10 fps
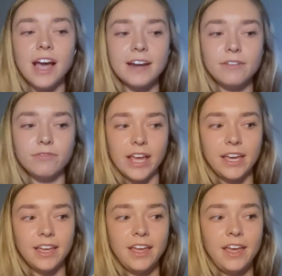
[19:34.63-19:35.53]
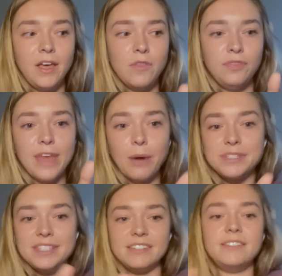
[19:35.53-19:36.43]
kind of like, that
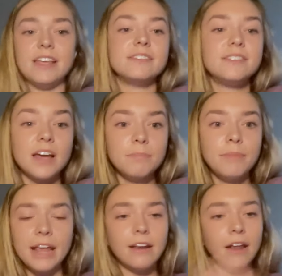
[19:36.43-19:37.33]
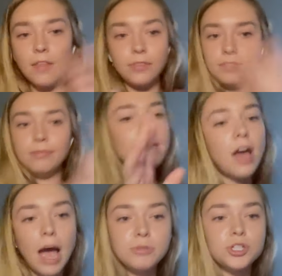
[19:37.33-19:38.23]
was the system. And
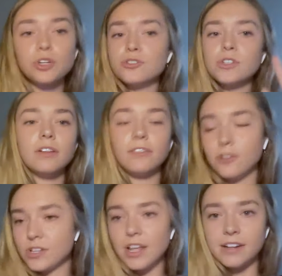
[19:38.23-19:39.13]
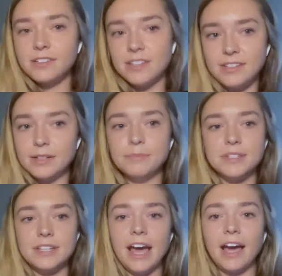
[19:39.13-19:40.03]
I'm sure there's a there's a lot of systems
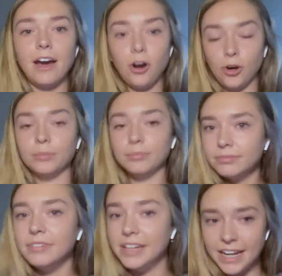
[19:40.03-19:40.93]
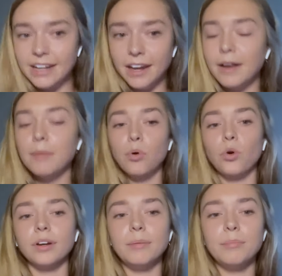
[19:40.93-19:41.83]
that are needed and
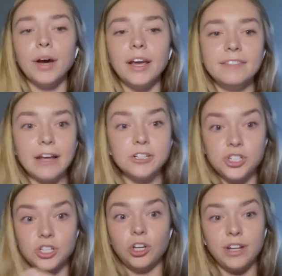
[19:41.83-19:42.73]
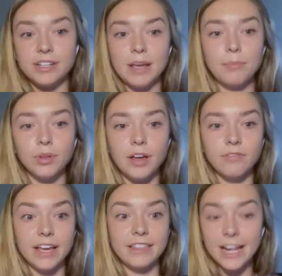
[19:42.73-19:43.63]
important, but that's just a good example of
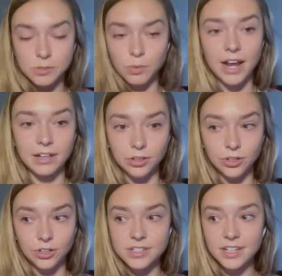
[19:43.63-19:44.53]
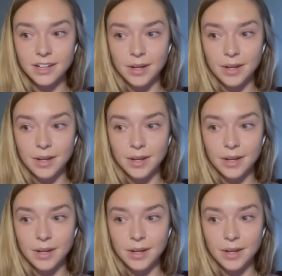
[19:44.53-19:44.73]
like, that's what I learned,